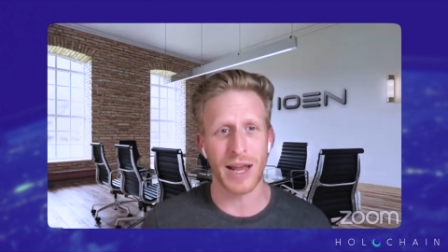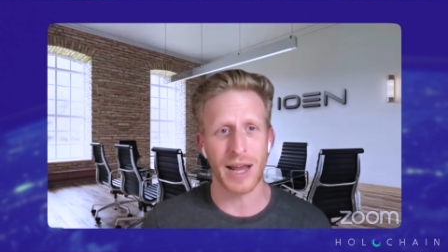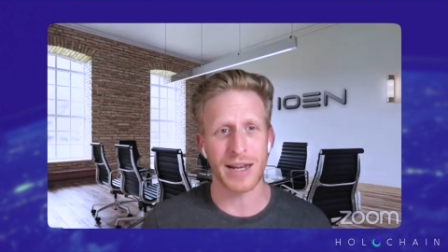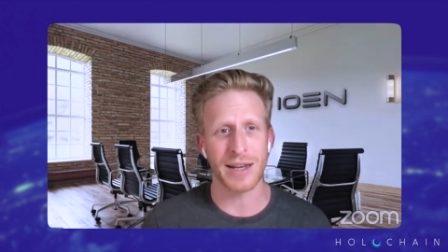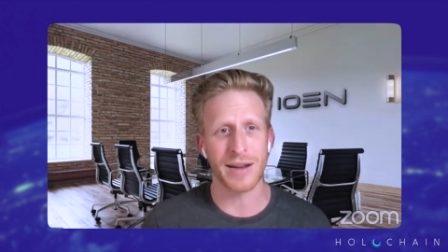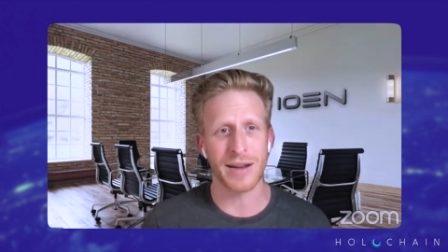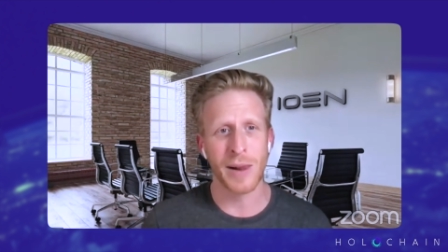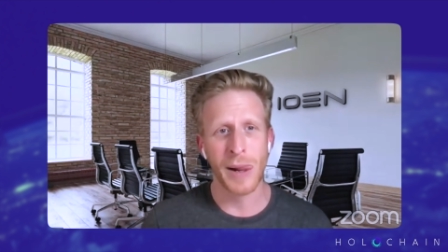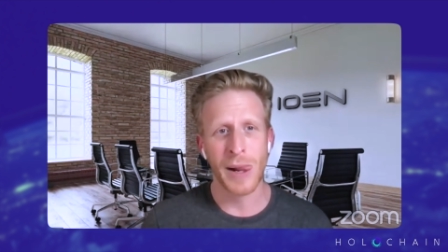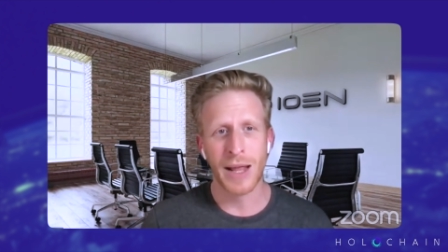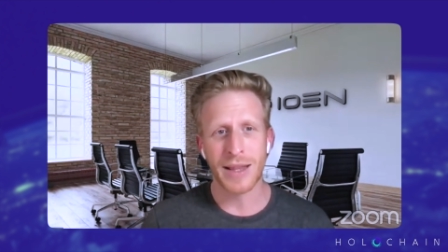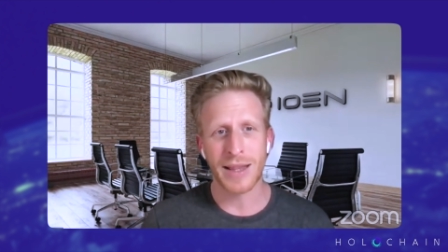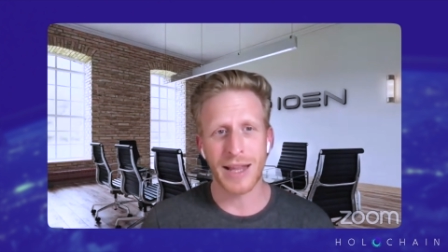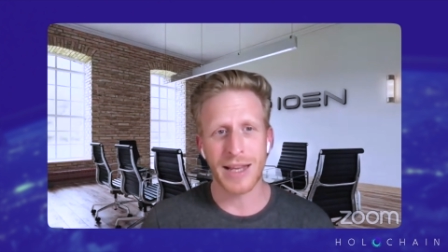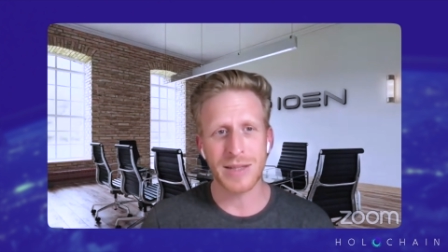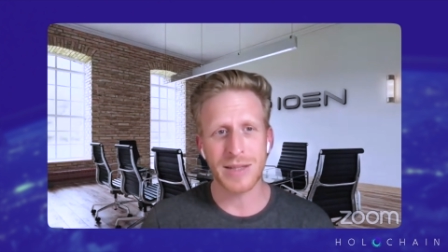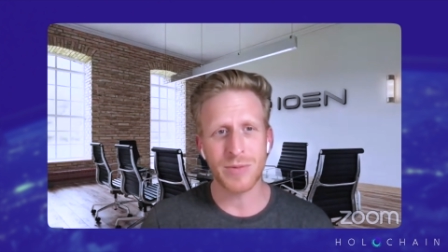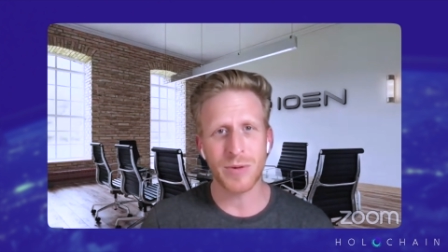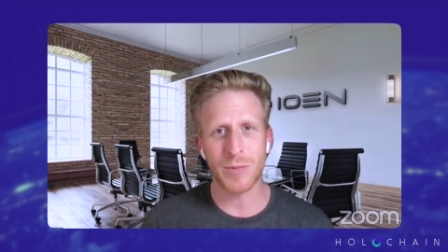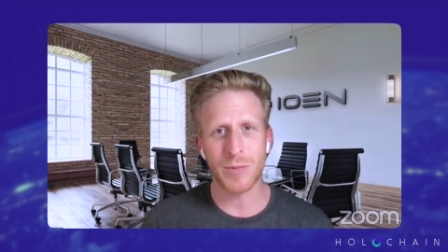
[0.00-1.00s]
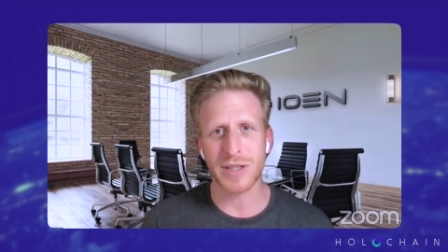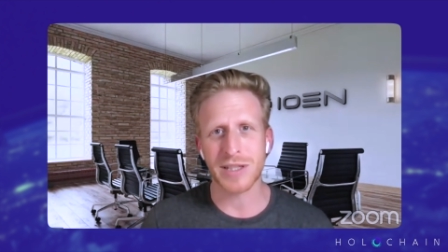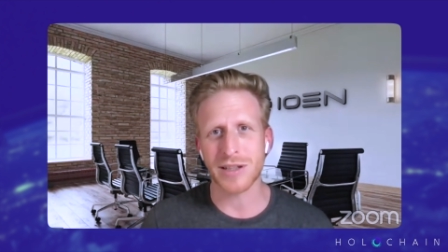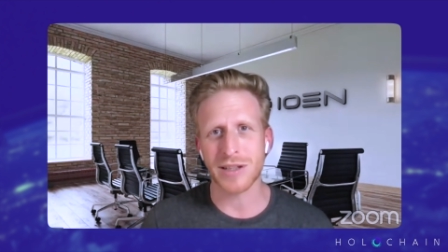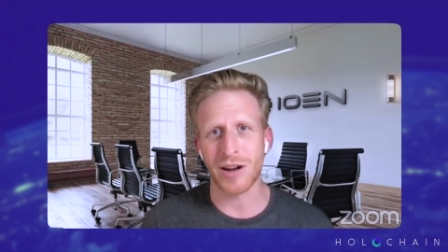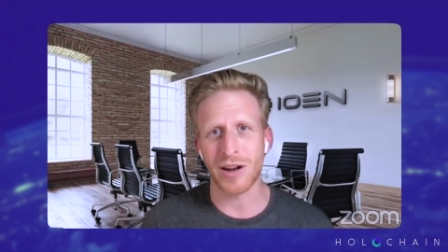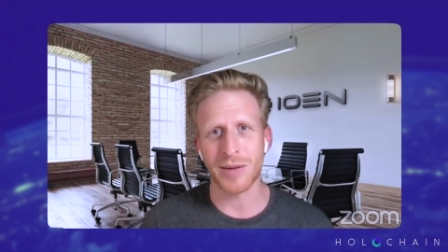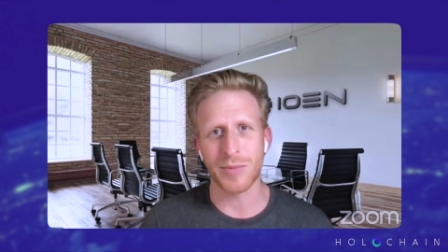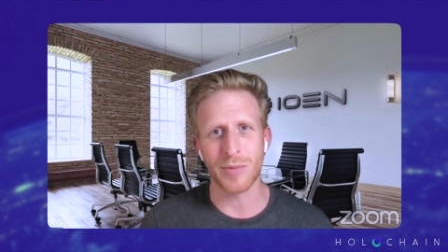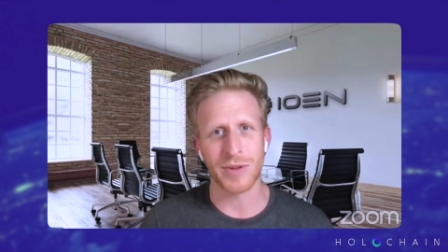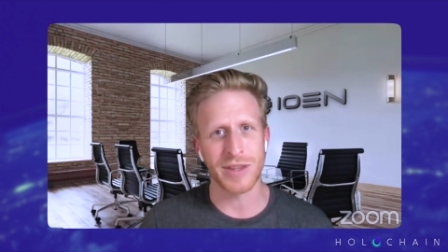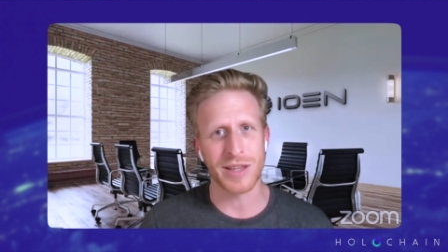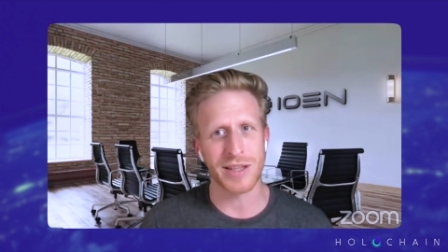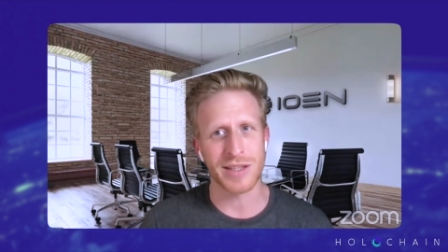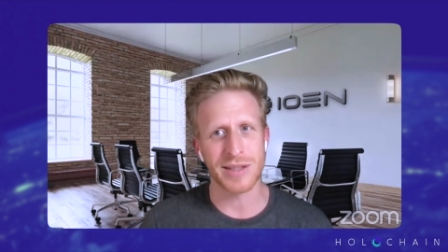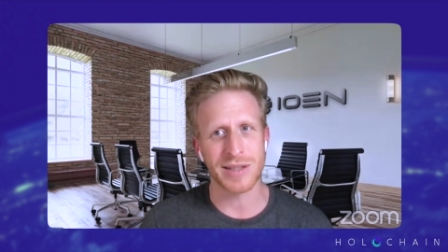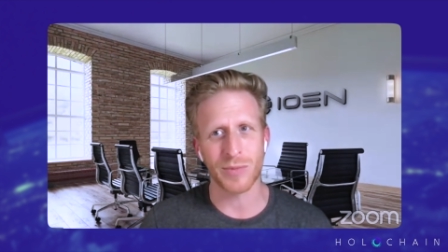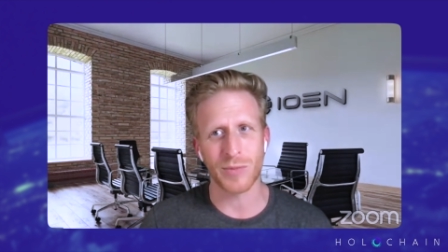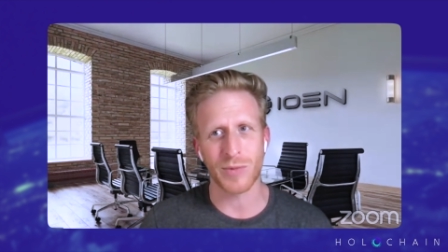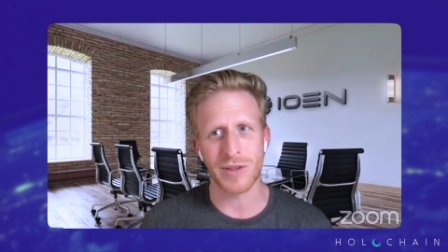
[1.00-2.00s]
And that's where we started with this.